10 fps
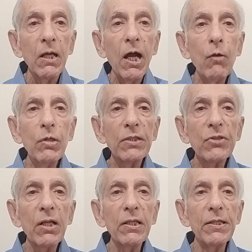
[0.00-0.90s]
how does
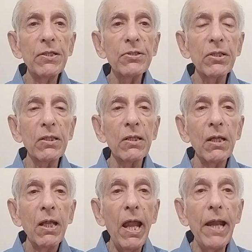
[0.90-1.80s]
a clinician
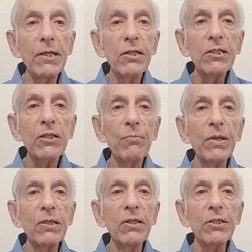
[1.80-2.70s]

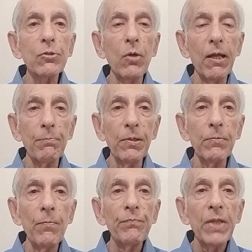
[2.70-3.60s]
anticipate this to
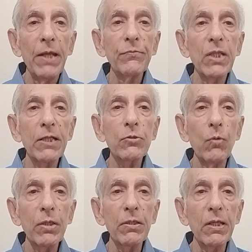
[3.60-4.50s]
happen? And that's
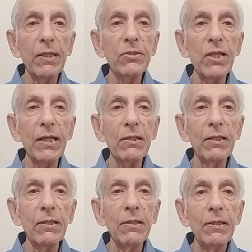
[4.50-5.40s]
what
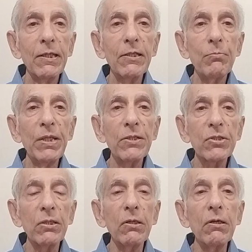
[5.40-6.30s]
exactly it means,
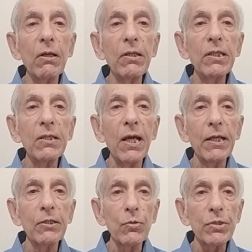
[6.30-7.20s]
early
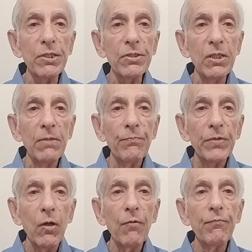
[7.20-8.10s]
diagnosis
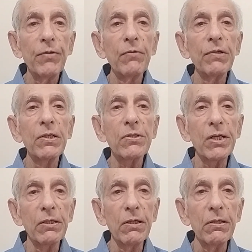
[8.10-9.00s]
of
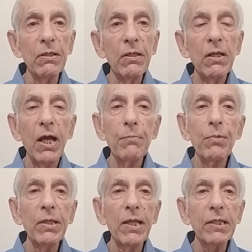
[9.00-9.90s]
fever-triggered
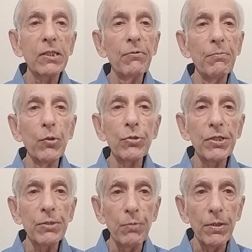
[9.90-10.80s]
hyperreactive immune
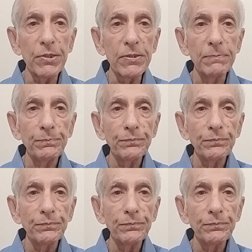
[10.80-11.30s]
response.